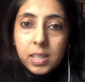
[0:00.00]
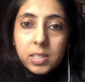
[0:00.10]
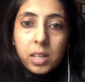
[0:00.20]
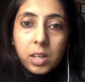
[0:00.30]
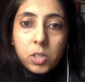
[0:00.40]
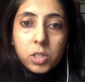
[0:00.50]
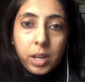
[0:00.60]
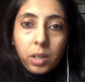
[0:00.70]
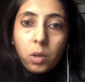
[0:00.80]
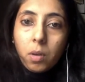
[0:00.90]
is
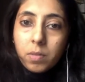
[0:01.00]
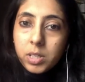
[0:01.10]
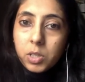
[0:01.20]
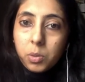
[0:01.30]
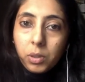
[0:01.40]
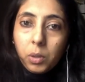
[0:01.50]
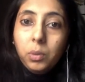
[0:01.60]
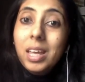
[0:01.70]
initiating conversation with you.